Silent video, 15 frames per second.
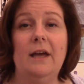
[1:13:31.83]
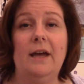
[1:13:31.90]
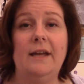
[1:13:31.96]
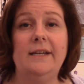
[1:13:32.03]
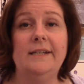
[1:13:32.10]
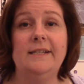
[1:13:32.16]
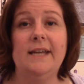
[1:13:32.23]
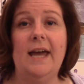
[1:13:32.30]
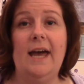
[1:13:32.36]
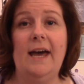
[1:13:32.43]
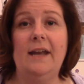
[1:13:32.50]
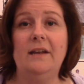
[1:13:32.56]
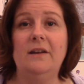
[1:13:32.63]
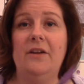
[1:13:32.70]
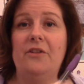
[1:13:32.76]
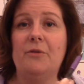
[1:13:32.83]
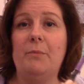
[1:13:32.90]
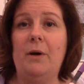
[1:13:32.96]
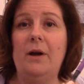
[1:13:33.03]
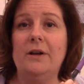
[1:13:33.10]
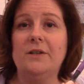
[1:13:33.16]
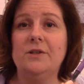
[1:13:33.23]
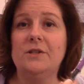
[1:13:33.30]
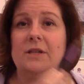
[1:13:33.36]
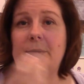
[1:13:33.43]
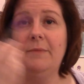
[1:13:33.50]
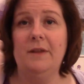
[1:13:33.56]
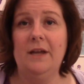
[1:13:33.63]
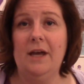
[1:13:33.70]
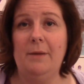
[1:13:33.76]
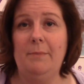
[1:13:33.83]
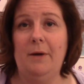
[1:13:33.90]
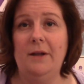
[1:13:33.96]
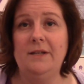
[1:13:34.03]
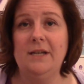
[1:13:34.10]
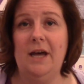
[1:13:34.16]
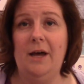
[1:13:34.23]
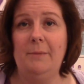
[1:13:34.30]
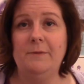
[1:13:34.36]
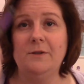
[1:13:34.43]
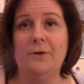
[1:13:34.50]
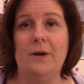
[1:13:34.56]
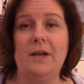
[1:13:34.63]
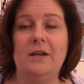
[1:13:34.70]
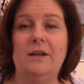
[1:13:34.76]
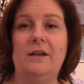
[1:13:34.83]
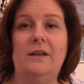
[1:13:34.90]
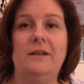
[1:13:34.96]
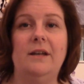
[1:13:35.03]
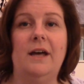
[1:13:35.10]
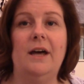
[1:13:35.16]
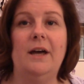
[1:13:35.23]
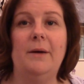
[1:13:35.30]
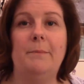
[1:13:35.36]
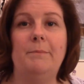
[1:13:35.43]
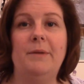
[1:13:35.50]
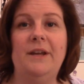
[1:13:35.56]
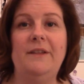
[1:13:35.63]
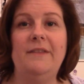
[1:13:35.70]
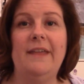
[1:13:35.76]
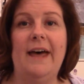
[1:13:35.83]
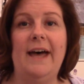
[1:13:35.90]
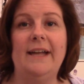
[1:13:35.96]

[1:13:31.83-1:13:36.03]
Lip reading: I need to add another box or something up on top so I can pin